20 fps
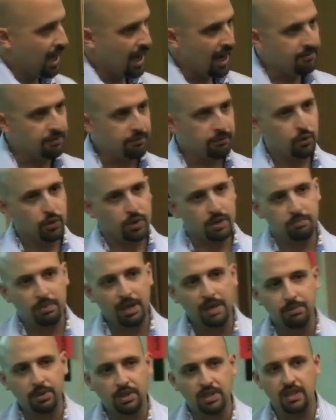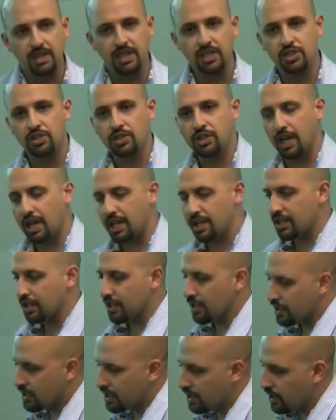have afforded people
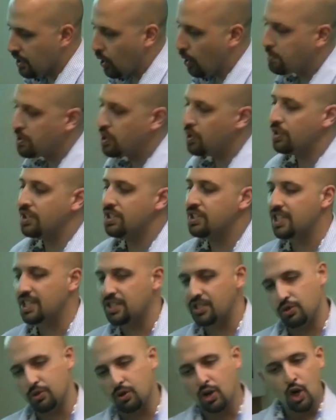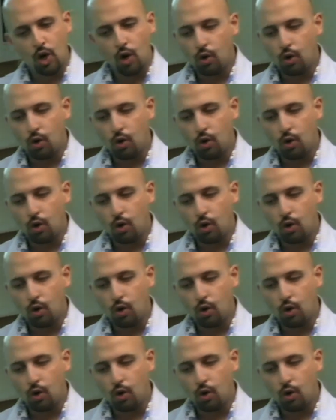the opportunity to